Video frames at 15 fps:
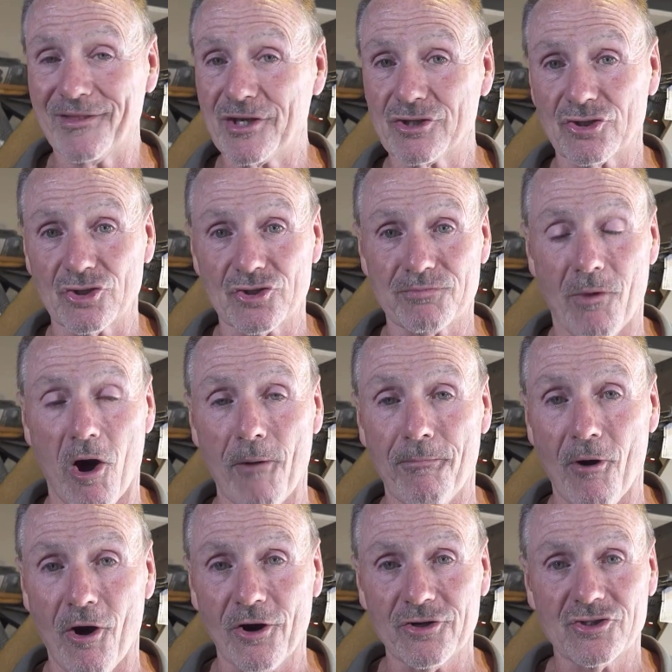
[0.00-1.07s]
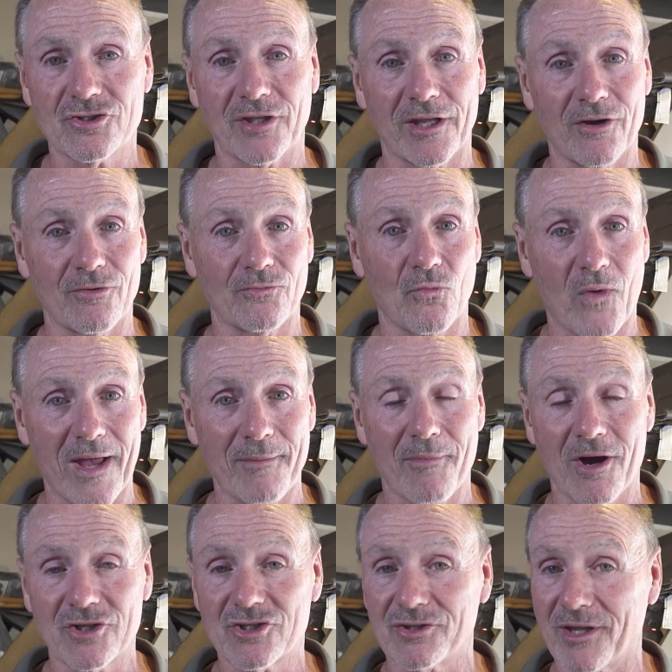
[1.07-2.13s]
These are small parts, they don't weigh
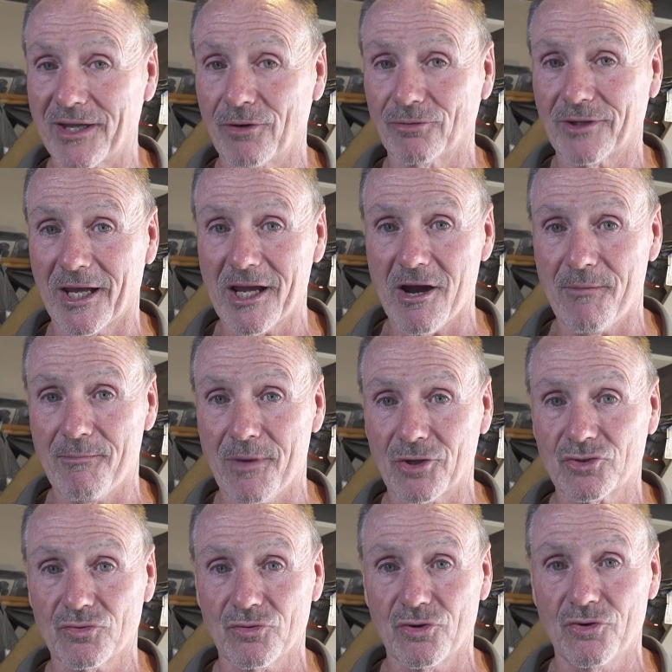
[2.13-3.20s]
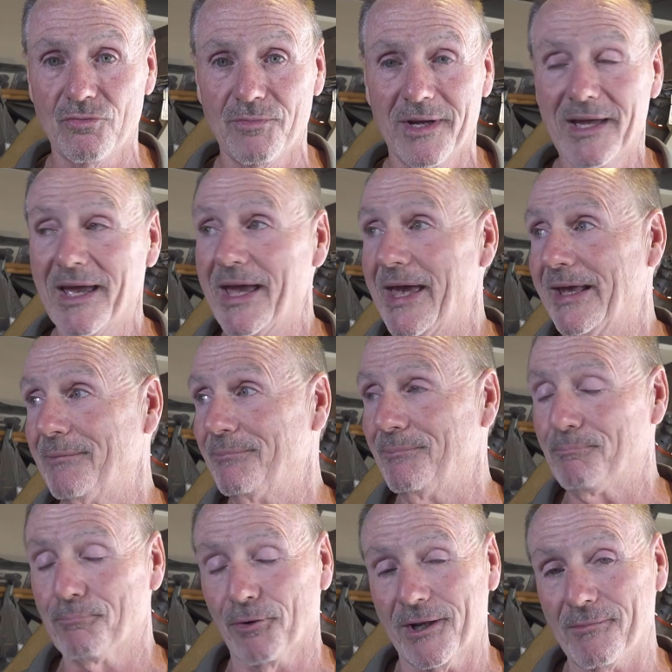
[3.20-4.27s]
much, and they don't take up much room, and
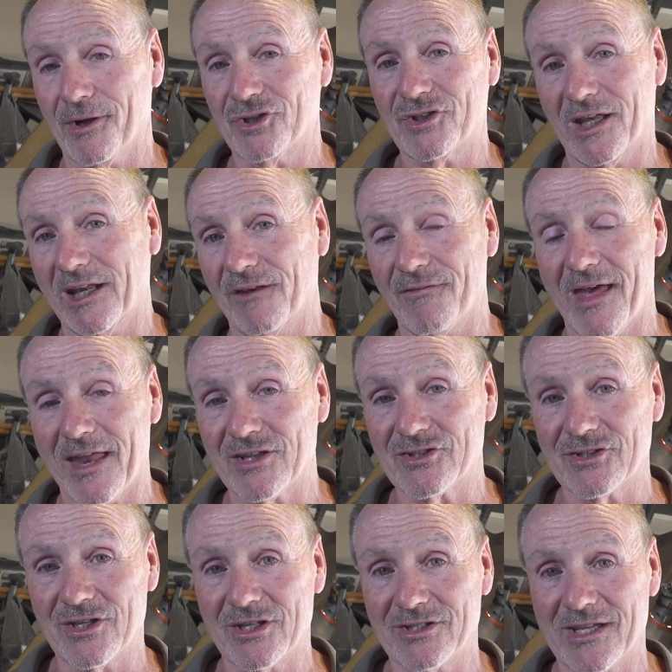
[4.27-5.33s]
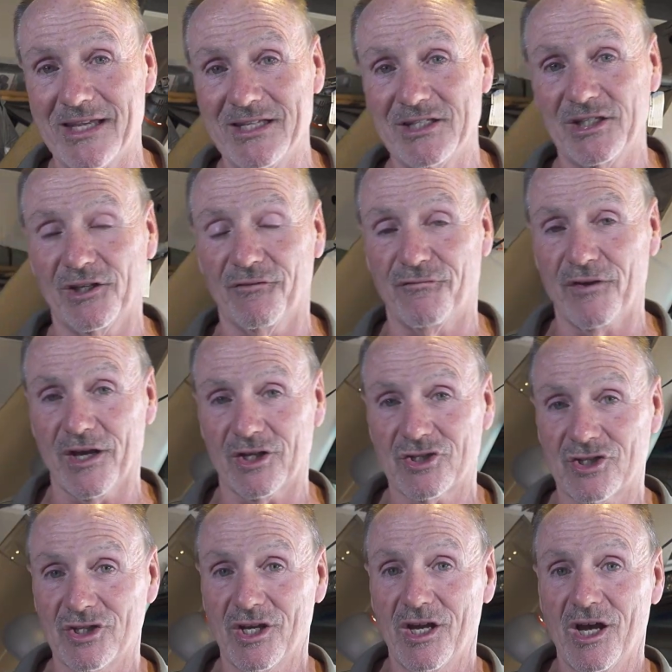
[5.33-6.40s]
pretty much any of that is easy to
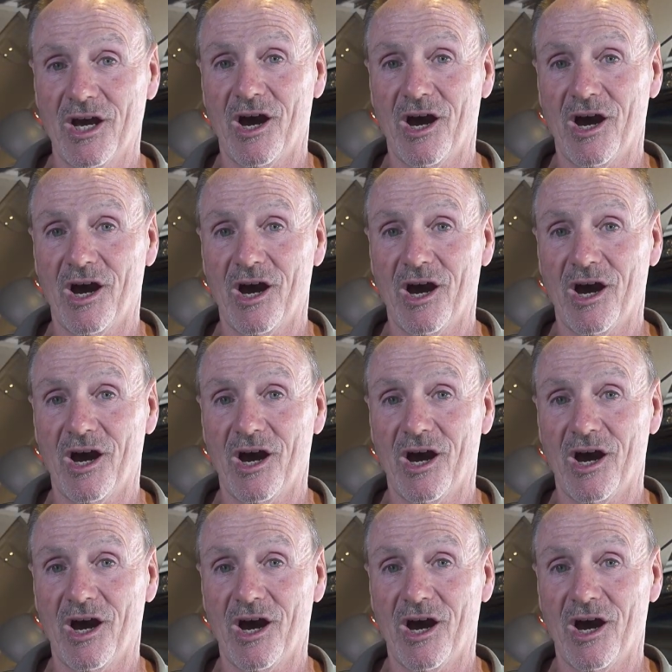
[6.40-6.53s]
fix,